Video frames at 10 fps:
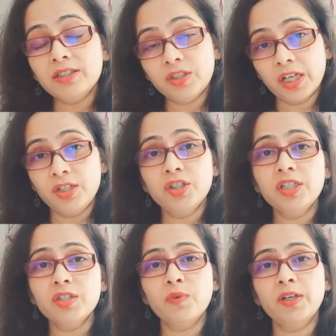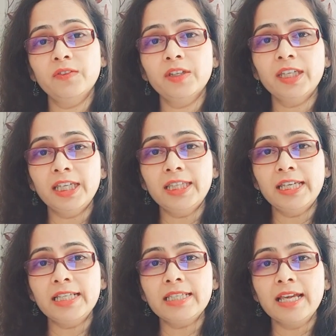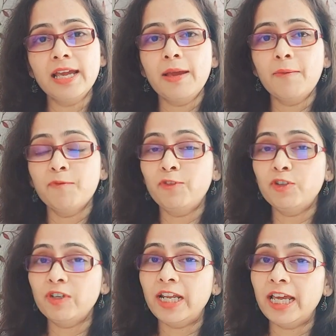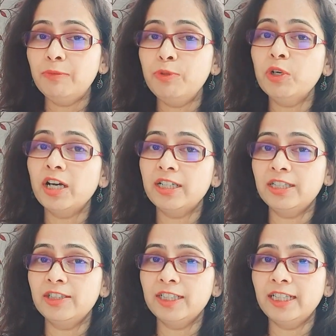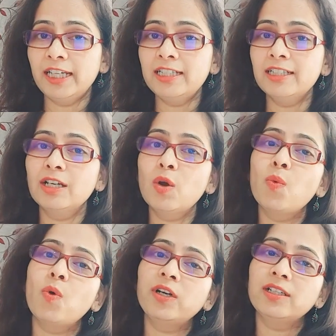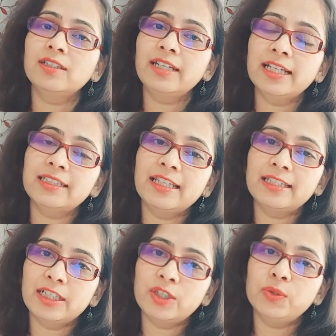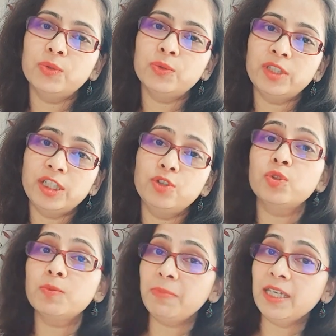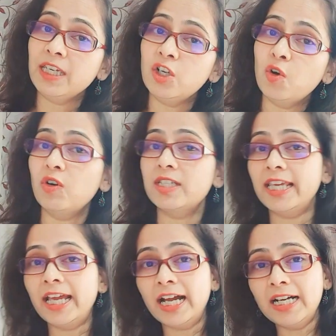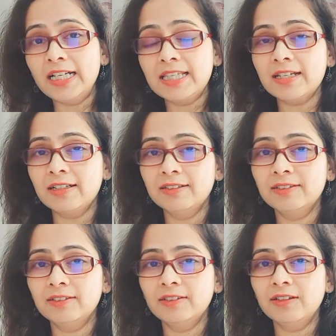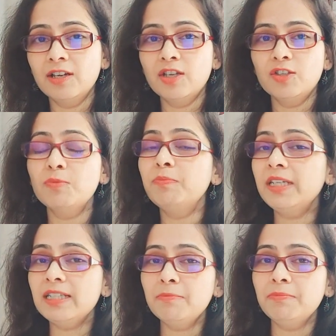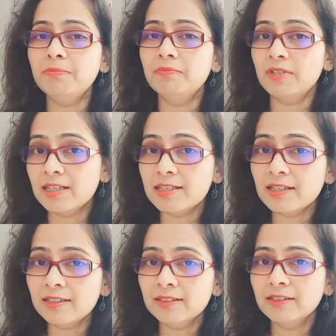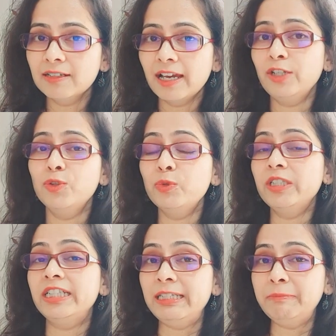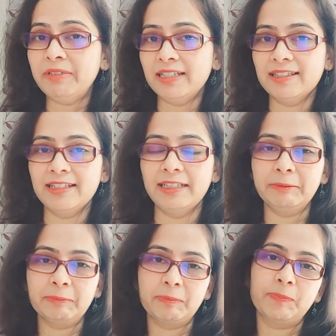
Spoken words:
attention is one of the key things which will help you articulate what are the next thing that you need to speak or say, ask. So please listen and do deep listening.